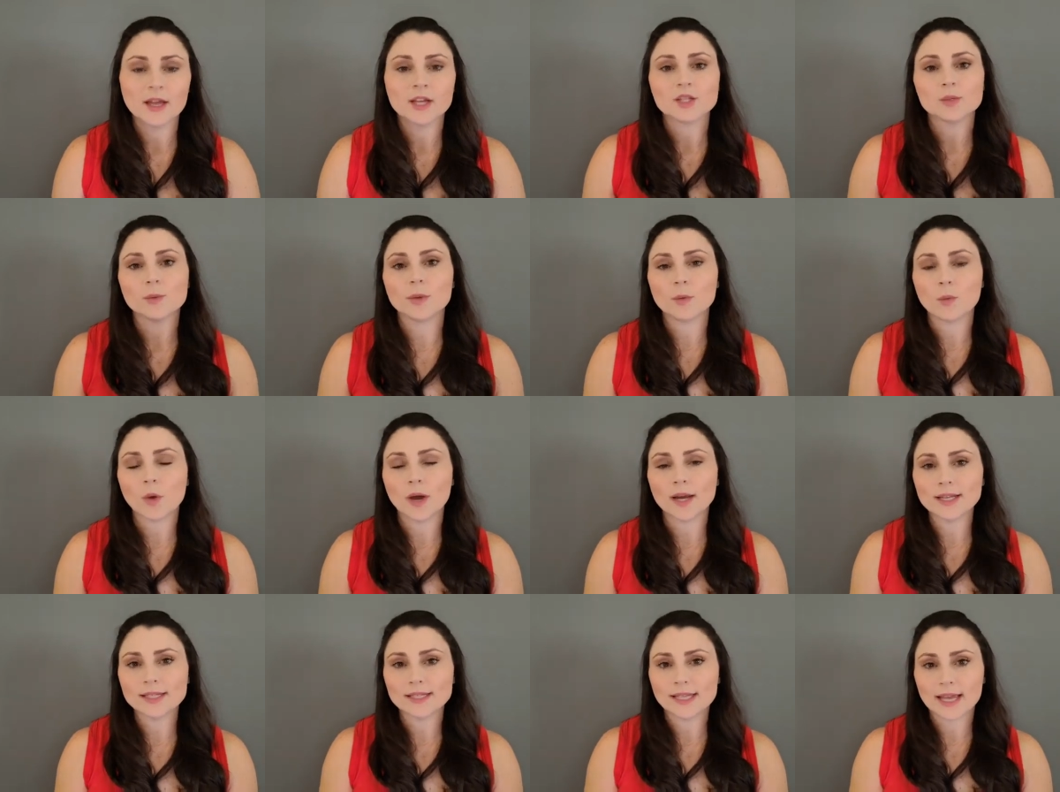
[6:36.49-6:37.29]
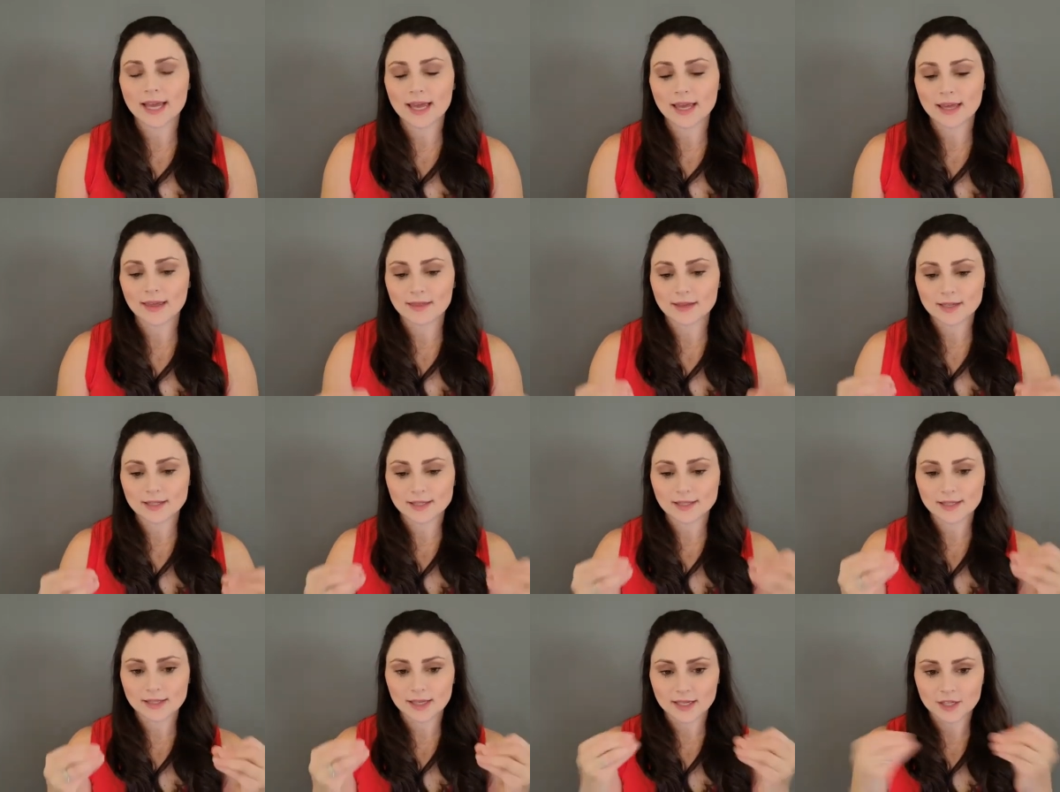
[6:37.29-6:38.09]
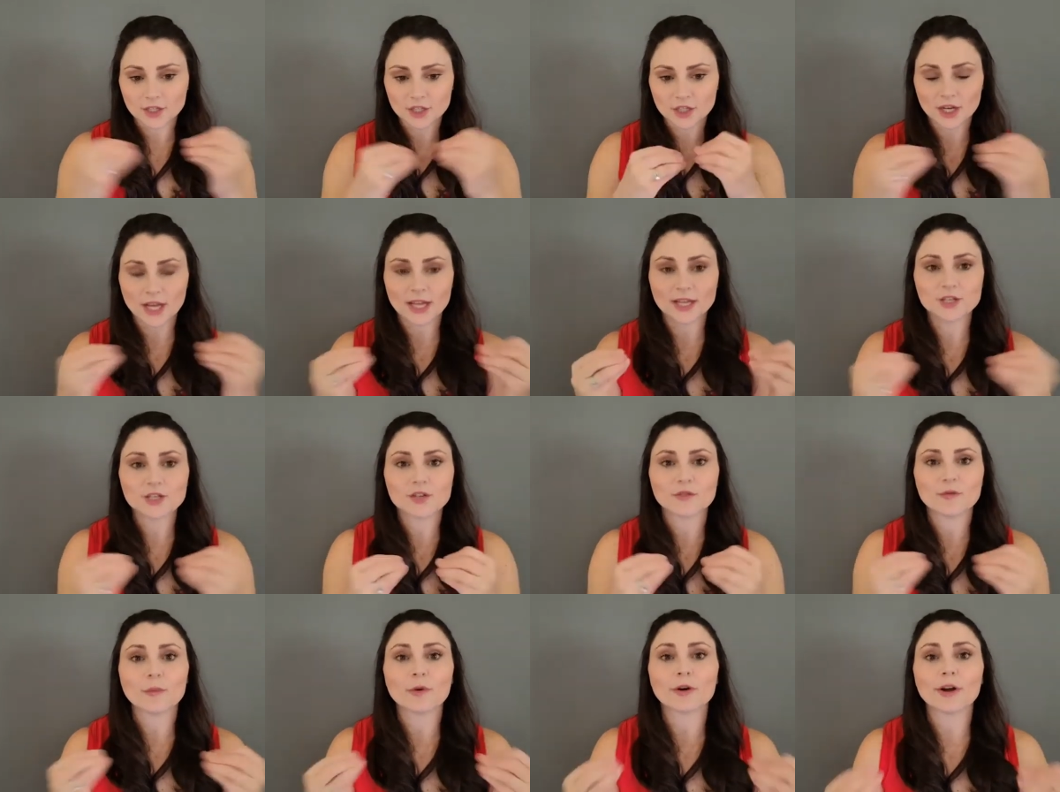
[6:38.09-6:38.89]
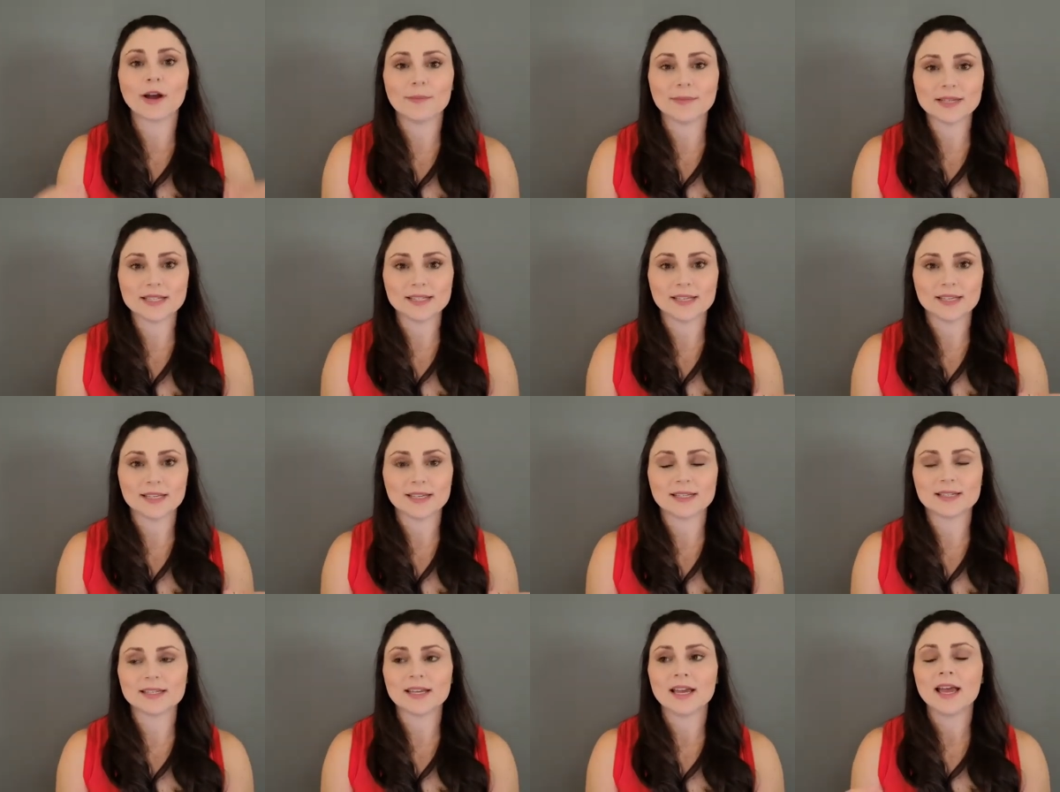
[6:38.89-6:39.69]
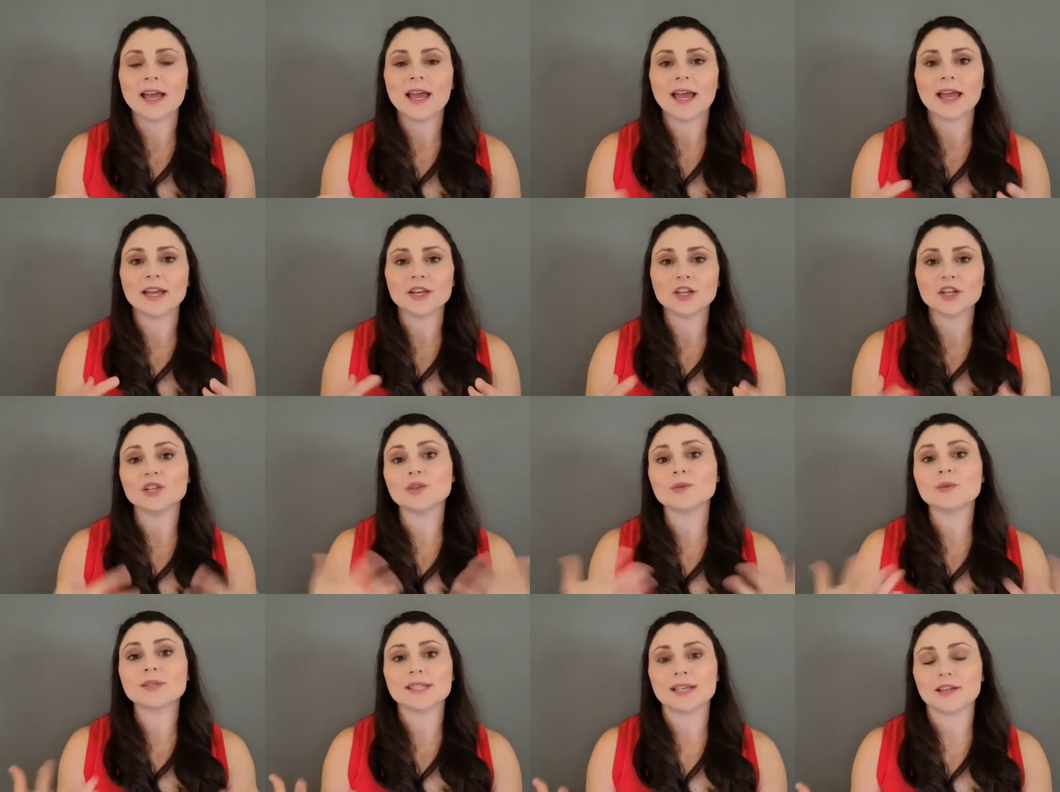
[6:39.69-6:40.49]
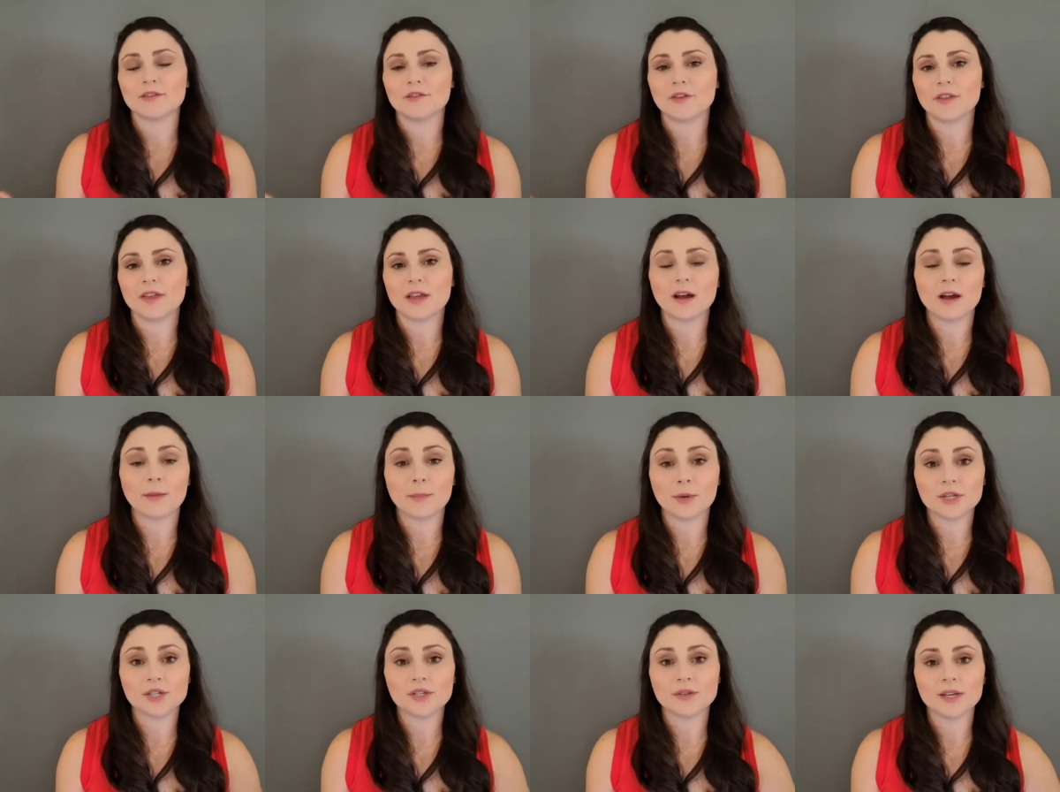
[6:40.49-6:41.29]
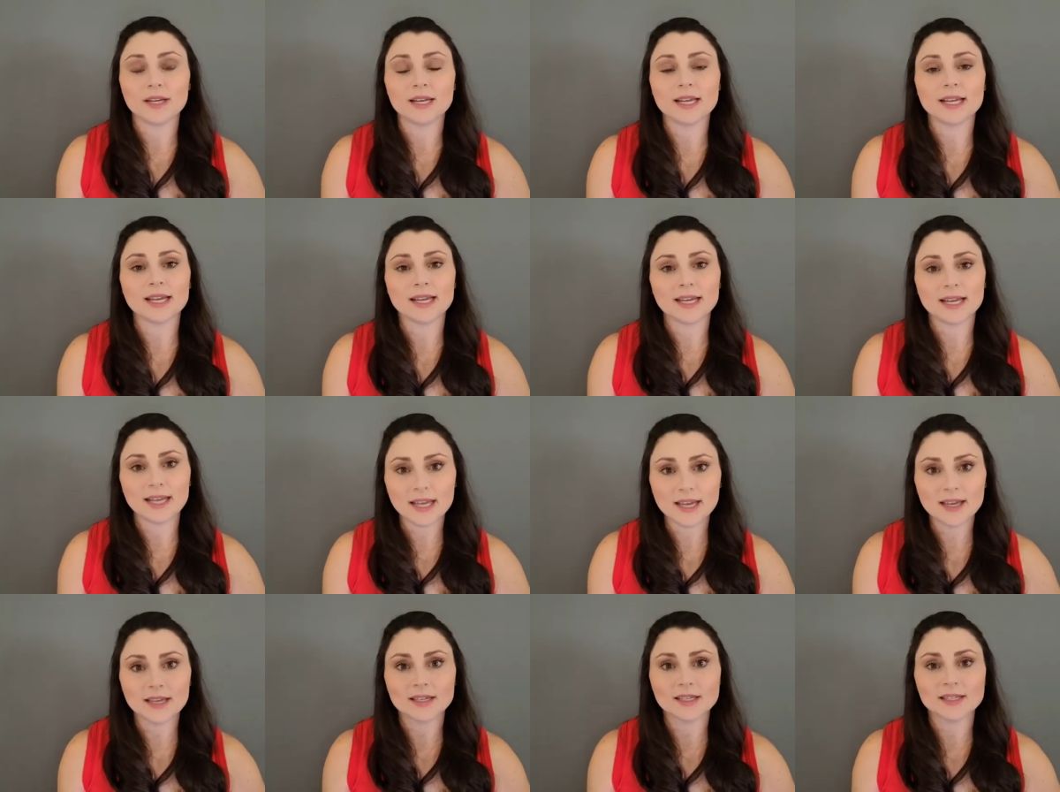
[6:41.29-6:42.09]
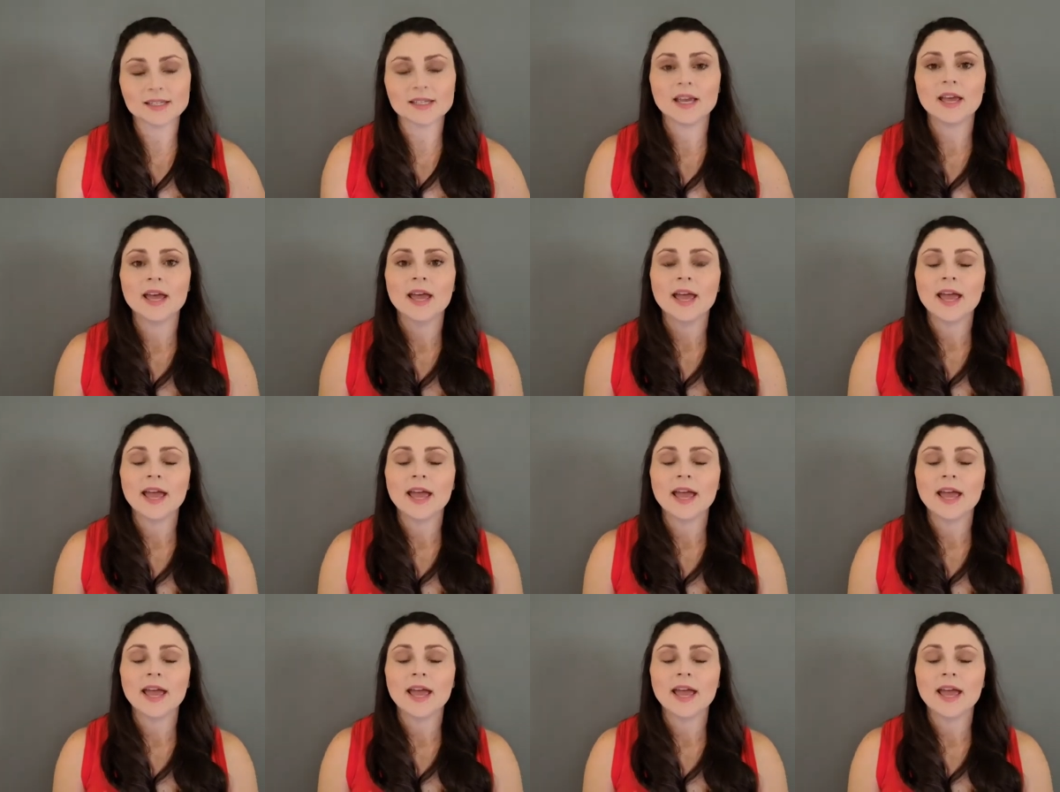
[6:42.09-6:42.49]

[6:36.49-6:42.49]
So we want to take this exchange of promises and use it for the opportunity it is,